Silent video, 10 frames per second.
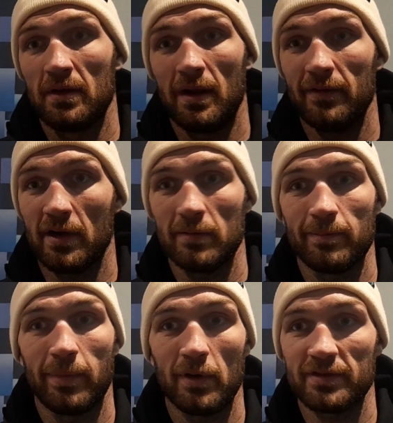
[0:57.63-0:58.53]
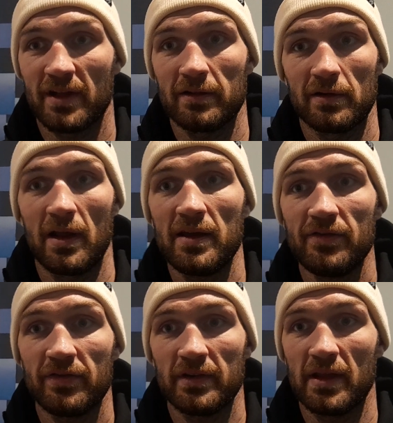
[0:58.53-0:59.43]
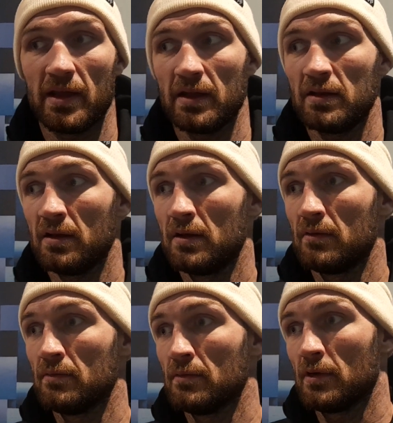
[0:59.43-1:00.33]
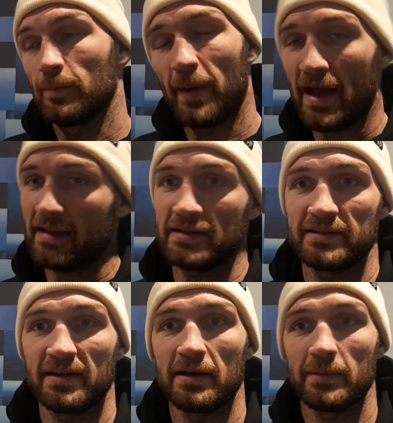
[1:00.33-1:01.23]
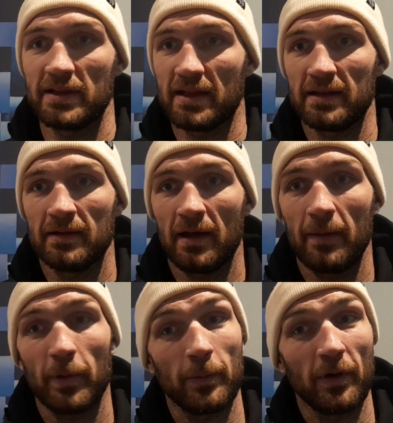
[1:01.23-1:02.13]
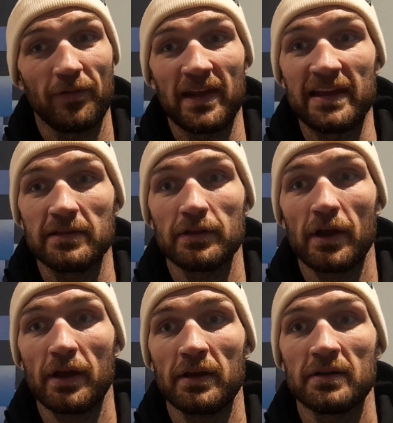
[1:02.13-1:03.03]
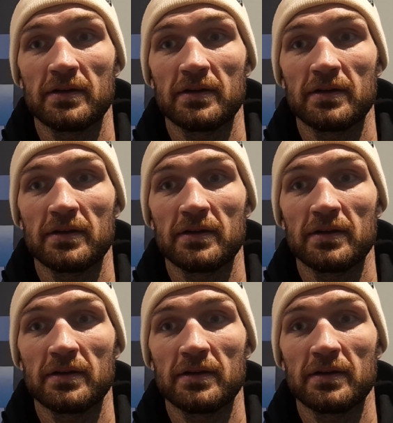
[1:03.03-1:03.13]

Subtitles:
living a bog standard life, and then back in the gym, and then but I'm roughly eating now.